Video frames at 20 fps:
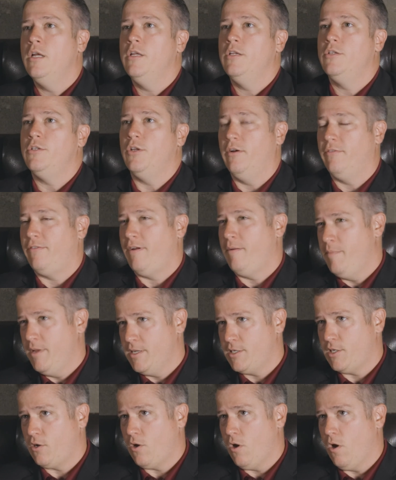So if I
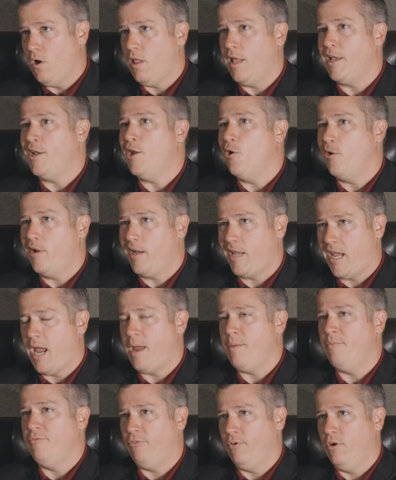miss a call, I know it
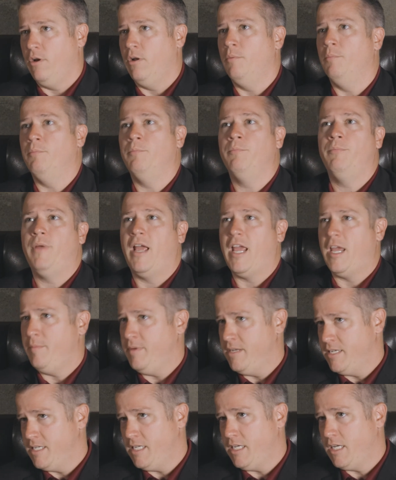came from
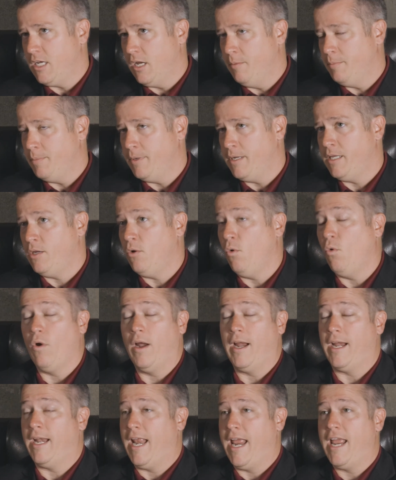ABC company, or
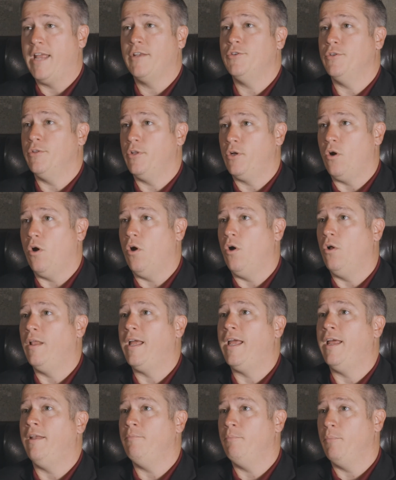I can answer the call
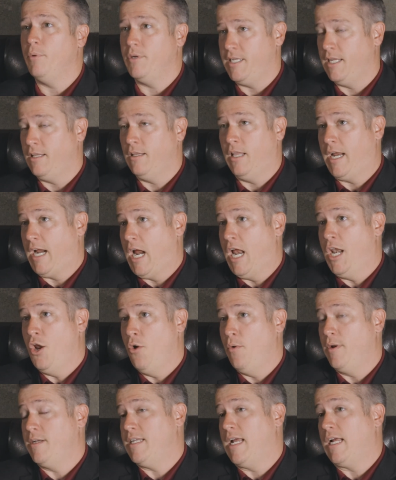and pretend like I
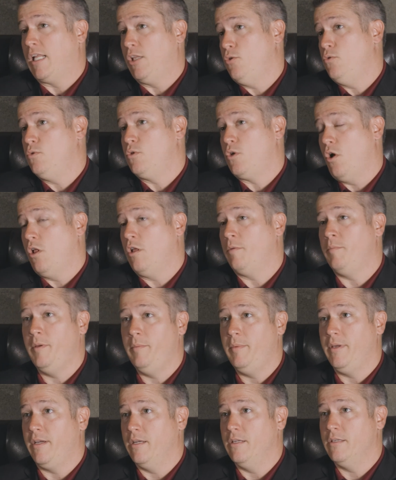know exactly who's calling me
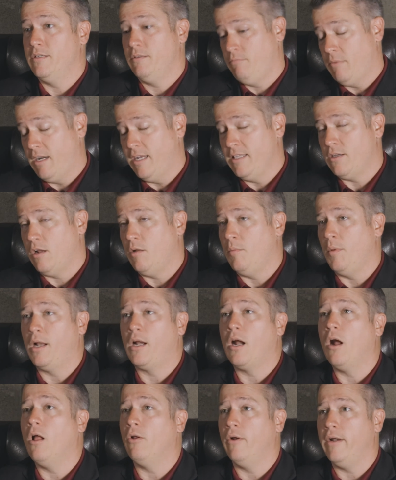because it's on my
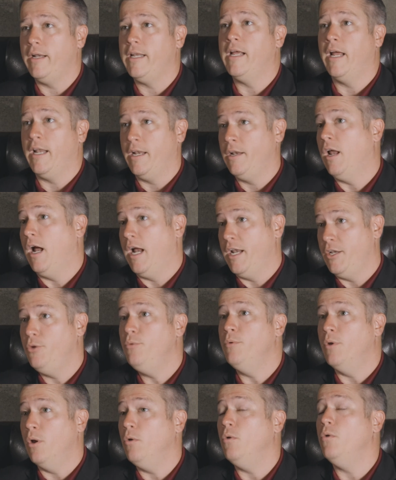caller ID. I do
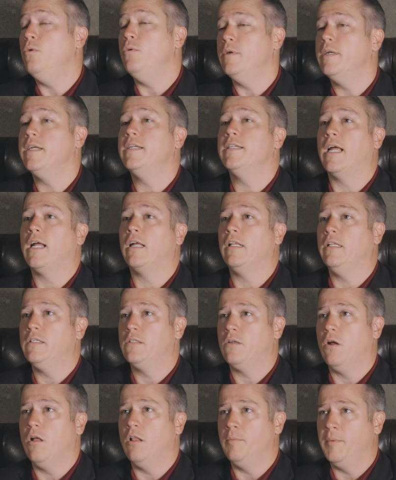know who exactly is
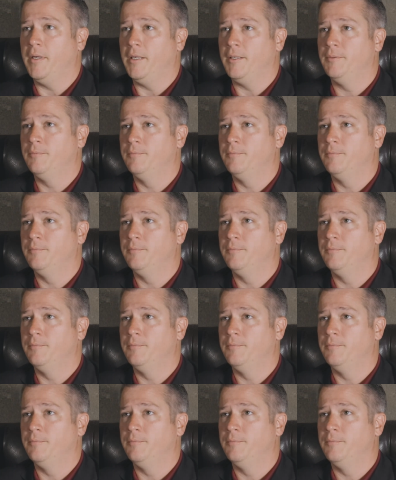calling me.